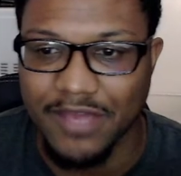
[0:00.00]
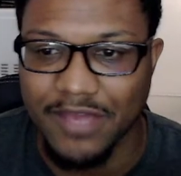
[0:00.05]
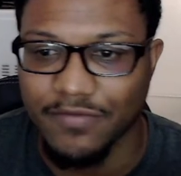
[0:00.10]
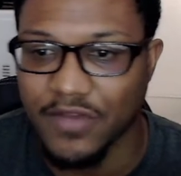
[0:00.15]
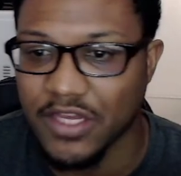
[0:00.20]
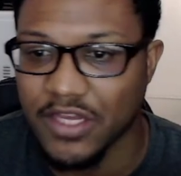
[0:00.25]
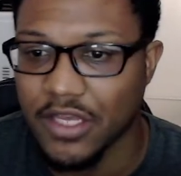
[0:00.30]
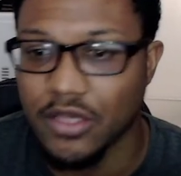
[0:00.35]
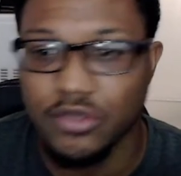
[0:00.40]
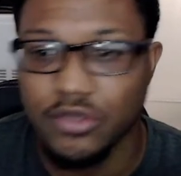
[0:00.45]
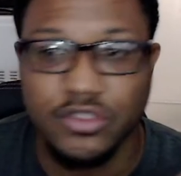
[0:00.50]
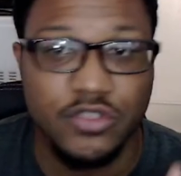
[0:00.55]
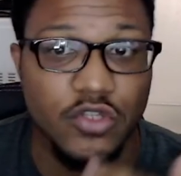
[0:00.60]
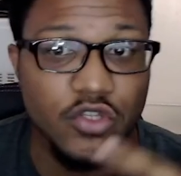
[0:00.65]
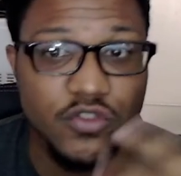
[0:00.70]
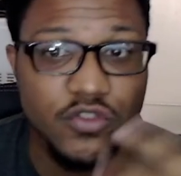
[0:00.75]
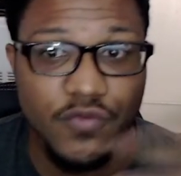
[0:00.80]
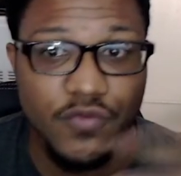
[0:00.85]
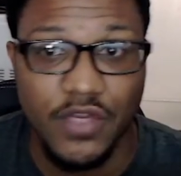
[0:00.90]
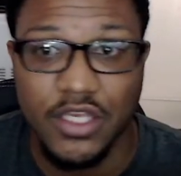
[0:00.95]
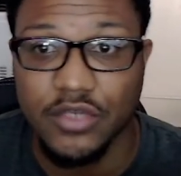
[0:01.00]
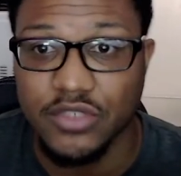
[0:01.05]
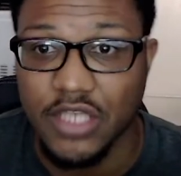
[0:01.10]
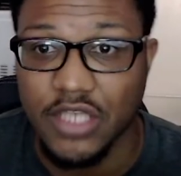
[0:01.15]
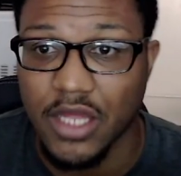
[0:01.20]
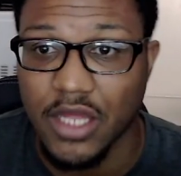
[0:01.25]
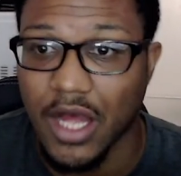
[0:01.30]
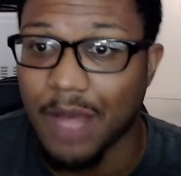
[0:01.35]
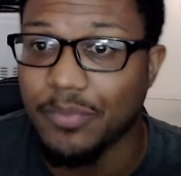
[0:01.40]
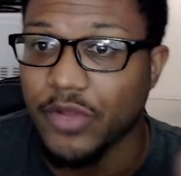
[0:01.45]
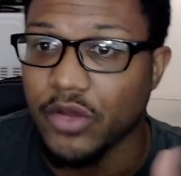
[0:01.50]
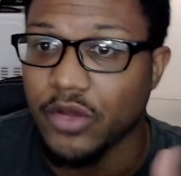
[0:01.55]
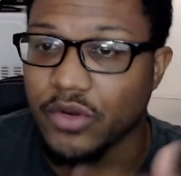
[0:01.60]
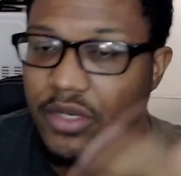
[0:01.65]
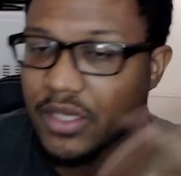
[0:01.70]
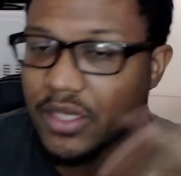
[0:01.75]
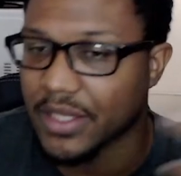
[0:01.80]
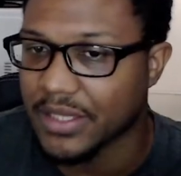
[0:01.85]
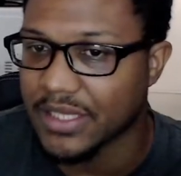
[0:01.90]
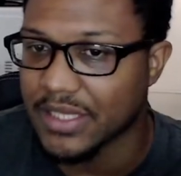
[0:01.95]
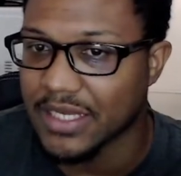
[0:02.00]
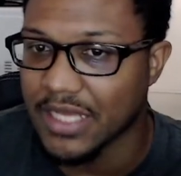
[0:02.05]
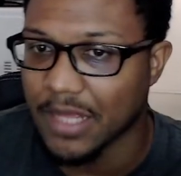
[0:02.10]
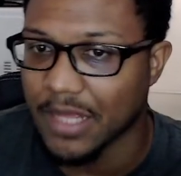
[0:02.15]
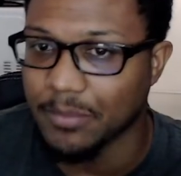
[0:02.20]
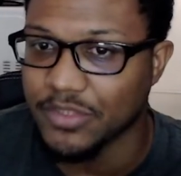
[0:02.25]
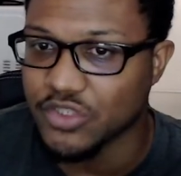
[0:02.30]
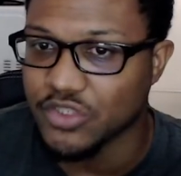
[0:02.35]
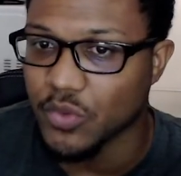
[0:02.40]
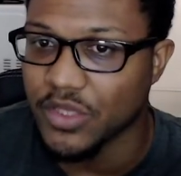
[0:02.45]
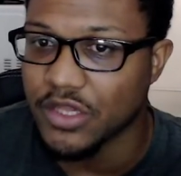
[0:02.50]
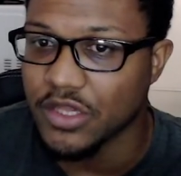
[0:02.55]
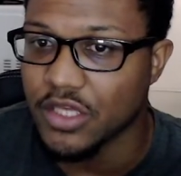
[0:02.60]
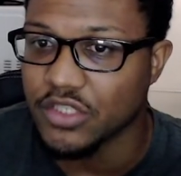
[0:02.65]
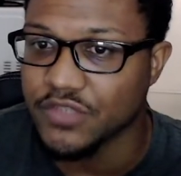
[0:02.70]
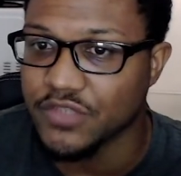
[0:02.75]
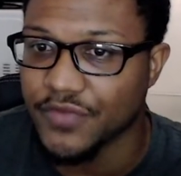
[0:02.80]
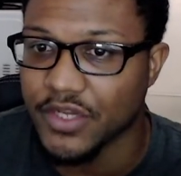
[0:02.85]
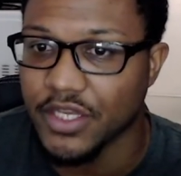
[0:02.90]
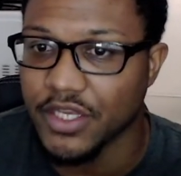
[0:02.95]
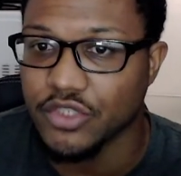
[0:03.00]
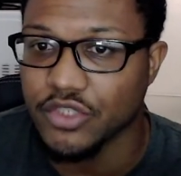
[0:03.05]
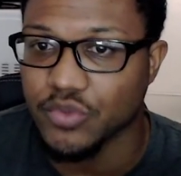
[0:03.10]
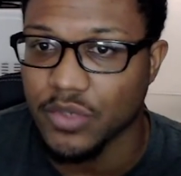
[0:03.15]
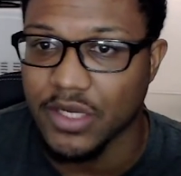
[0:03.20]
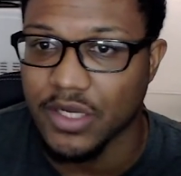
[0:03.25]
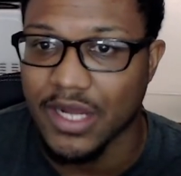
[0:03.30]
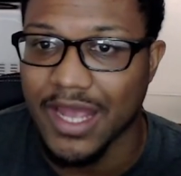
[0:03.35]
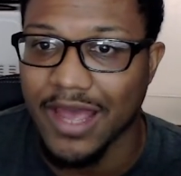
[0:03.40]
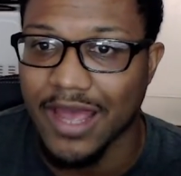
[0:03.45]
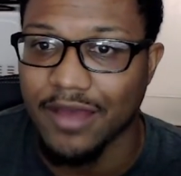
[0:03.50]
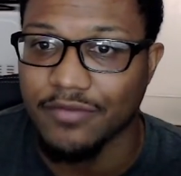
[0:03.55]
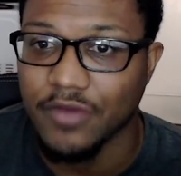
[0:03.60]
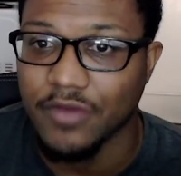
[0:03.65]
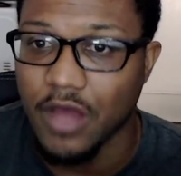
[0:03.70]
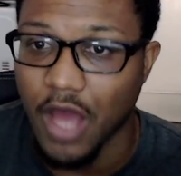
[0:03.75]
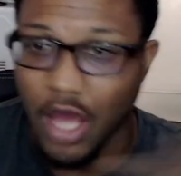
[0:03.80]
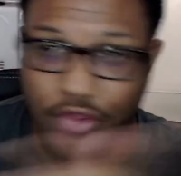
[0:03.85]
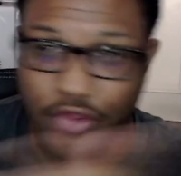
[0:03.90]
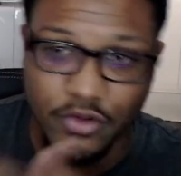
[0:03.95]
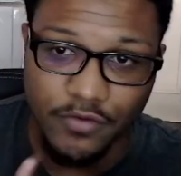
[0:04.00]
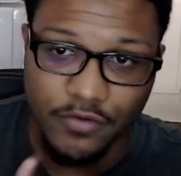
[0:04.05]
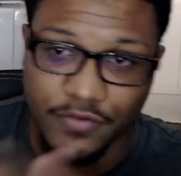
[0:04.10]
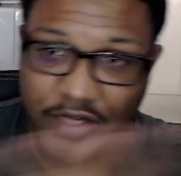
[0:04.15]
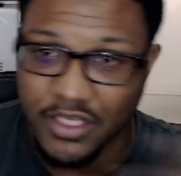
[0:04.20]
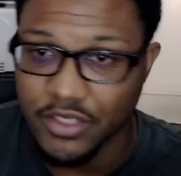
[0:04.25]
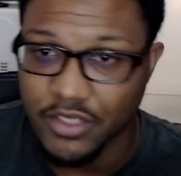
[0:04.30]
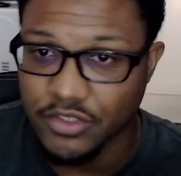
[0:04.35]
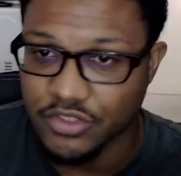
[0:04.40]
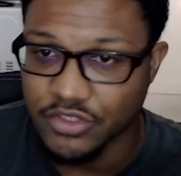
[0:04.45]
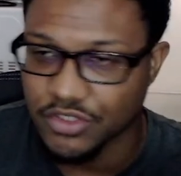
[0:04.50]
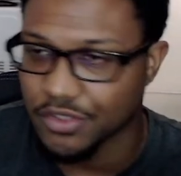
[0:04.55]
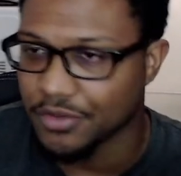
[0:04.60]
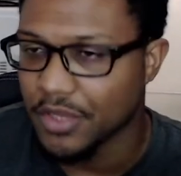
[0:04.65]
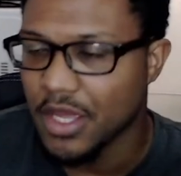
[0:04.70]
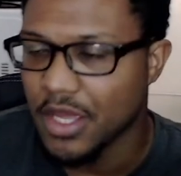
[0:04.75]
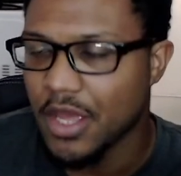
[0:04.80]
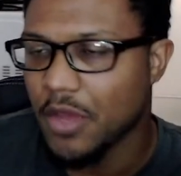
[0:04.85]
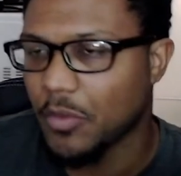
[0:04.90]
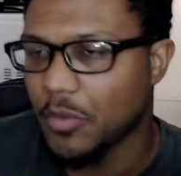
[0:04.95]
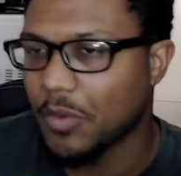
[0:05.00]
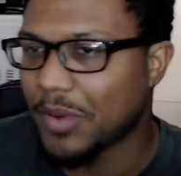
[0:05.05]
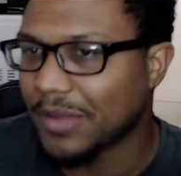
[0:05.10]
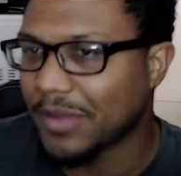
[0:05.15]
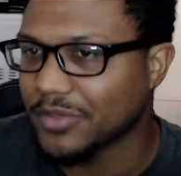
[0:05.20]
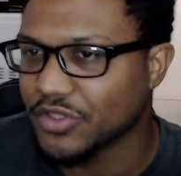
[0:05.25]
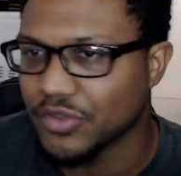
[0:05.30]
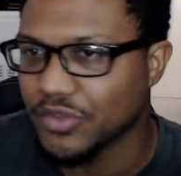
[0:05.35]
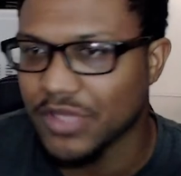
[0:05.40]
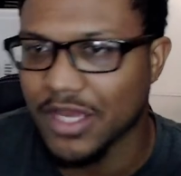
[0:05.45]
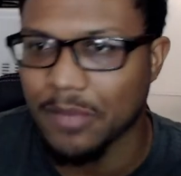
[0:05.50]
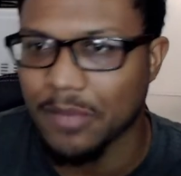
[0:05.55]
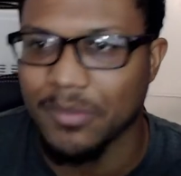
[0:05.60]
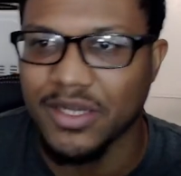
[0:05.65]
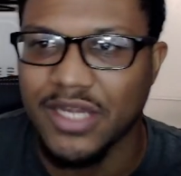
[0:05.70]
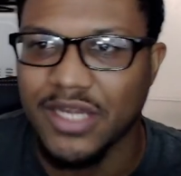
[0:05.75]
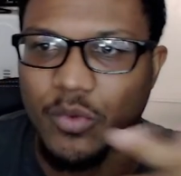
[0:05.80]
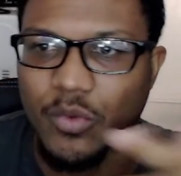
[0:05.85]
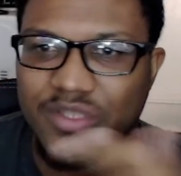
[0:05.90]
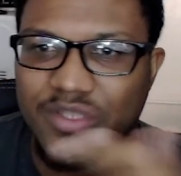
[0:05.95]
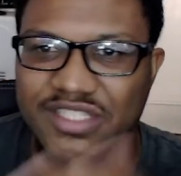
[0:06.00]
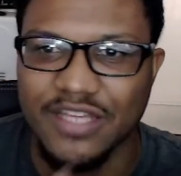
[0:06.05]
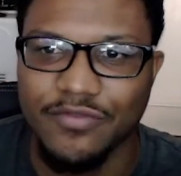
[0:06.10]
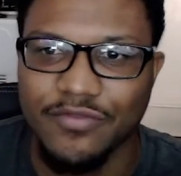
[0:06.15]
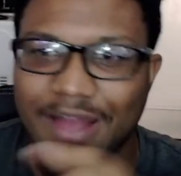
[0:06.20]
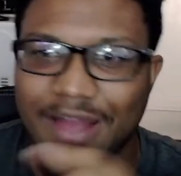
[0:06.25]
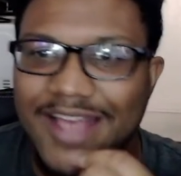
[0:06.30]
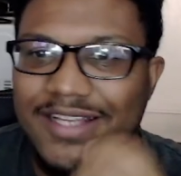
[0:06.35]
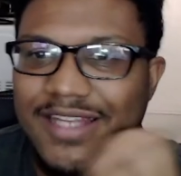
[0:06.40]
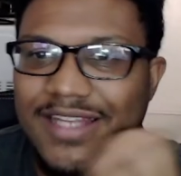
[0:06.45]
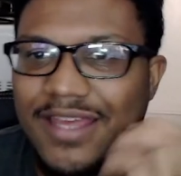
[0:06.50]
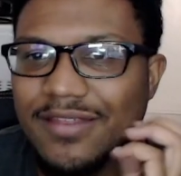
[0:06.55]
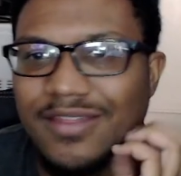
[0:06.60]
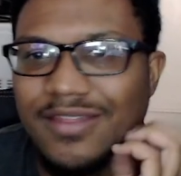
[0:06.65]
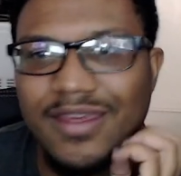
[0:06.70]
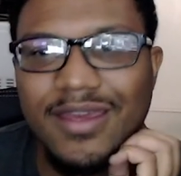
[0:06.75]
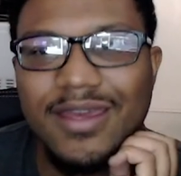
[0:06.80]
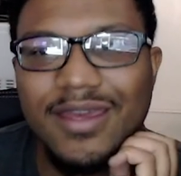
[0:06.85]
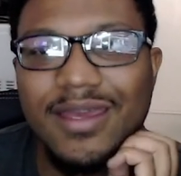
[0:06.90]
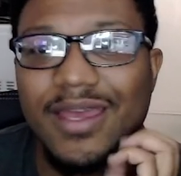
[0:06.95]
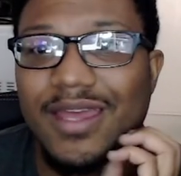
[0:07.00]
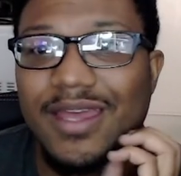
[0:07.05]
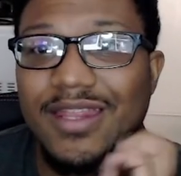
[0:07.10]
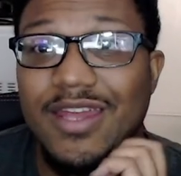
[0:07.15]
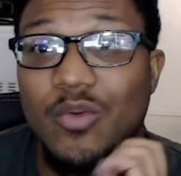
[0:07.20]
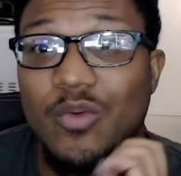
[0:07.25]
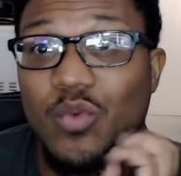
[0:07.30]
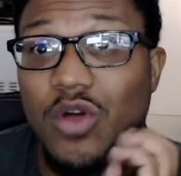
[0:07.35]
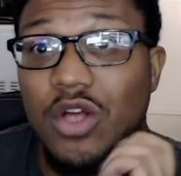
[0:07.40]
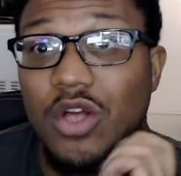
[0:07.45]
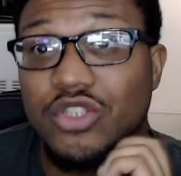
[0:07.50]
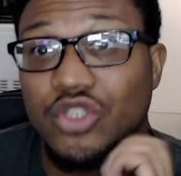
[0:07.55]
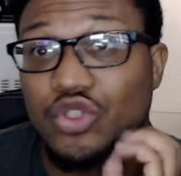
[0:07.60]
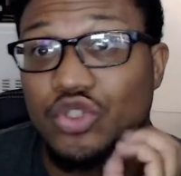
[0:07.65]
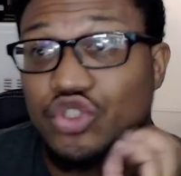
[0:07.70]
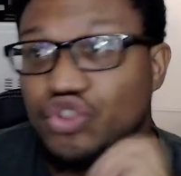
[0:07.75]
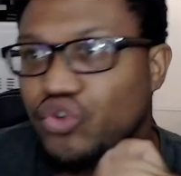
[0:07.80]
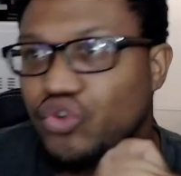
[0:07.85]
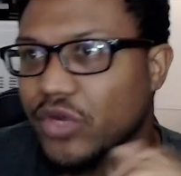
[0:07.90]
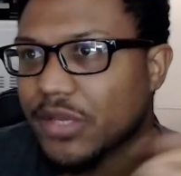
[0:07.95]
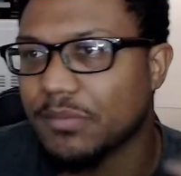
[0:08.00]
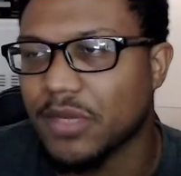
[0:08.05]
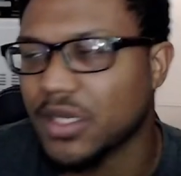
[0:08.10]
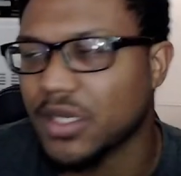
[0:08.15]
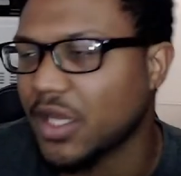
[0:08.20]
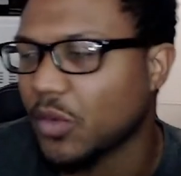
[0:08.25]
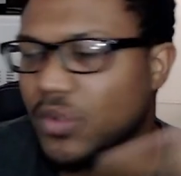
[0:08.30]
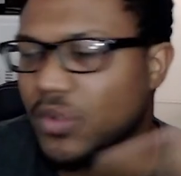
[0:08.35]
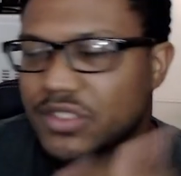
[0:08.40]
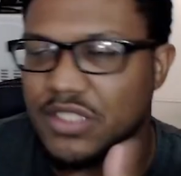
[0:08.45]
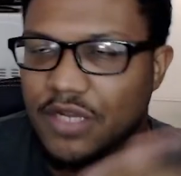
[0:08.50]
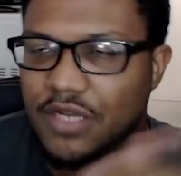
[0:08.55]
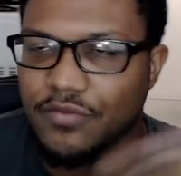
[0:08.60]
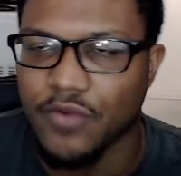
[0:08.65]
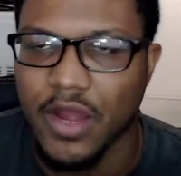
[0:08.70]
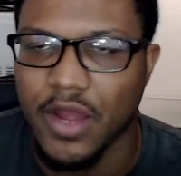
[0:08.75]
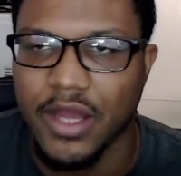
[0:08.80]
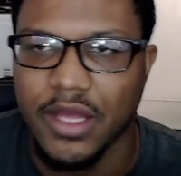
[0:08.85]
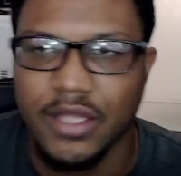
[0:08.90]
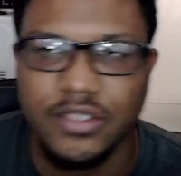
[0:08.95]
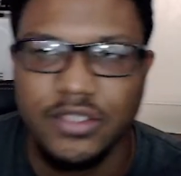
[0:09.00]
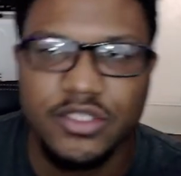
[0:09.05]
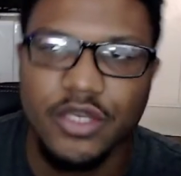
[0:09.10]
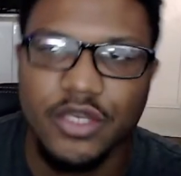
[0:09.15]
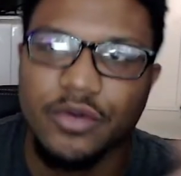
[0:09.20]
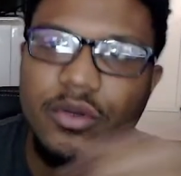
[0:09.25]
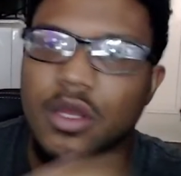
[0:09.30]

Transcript: videos. Those videos get uploaded, and then in between those videos we're going to have other videos. So we'll probably do like a Monday, Wednesday, Friday thing, and then we'll also stream Monday, Wednesday, Friday. So